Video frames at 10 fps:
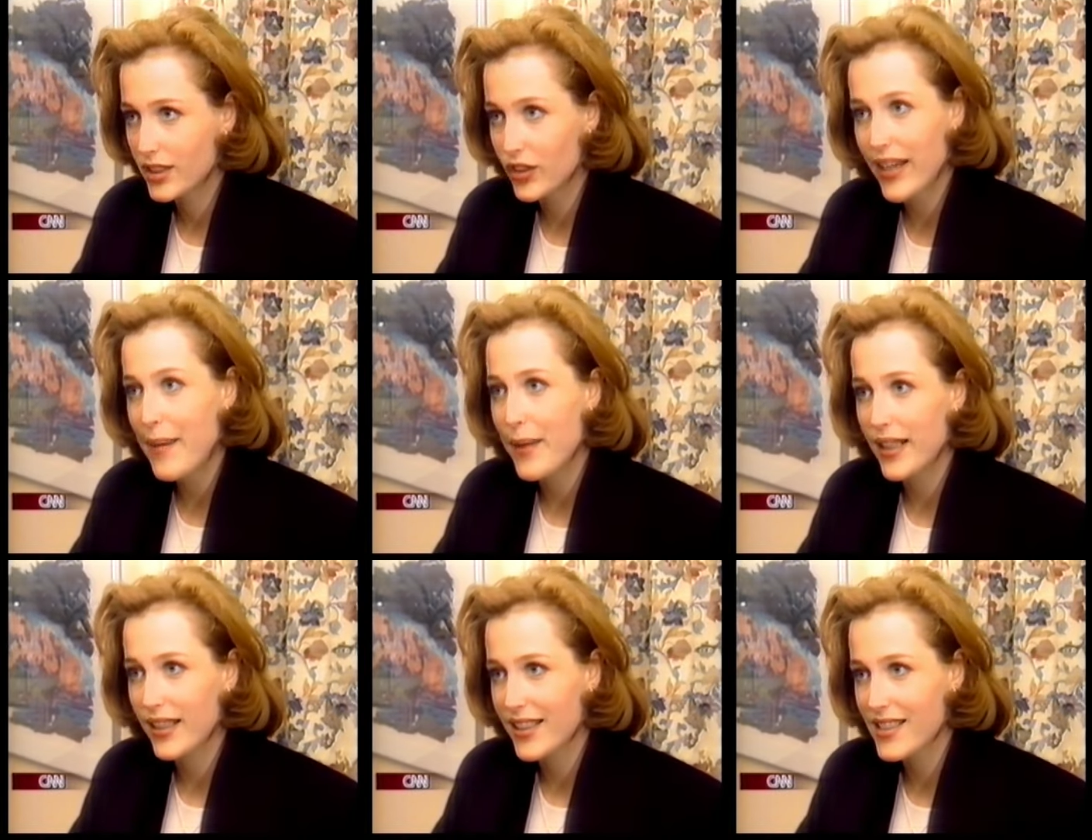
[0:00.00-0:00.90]

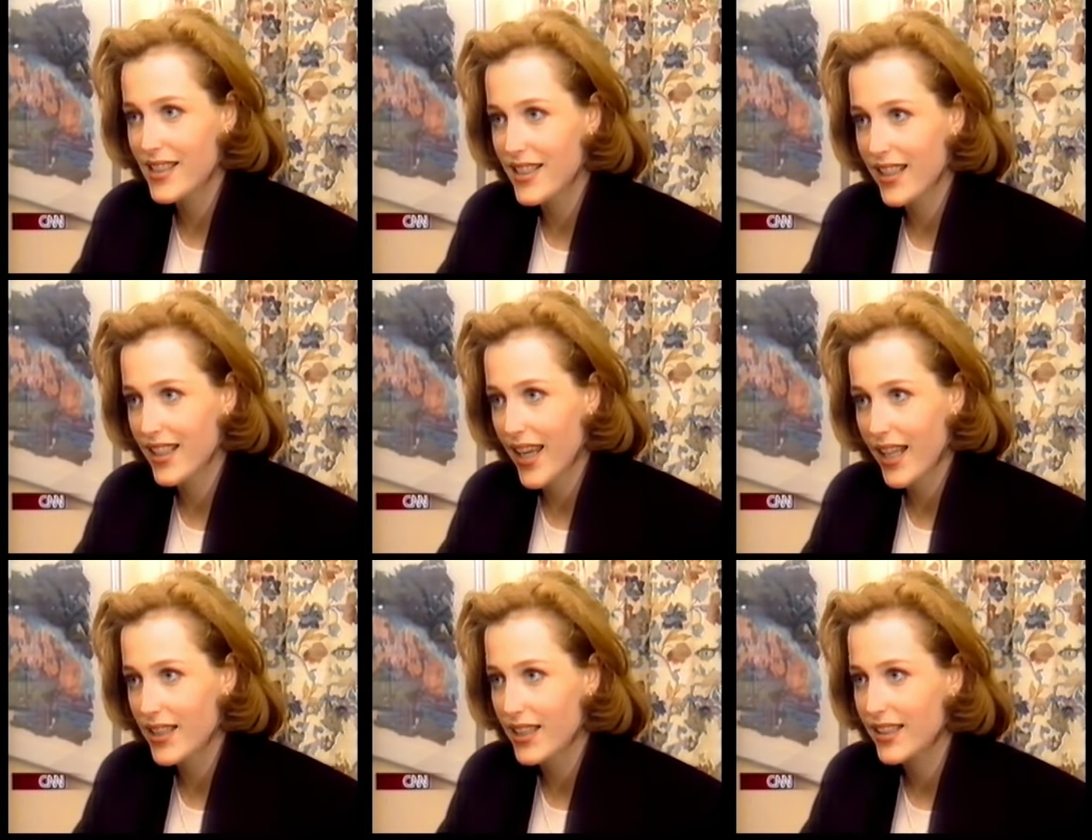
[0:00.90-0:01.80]
Drama, as they say in Canada.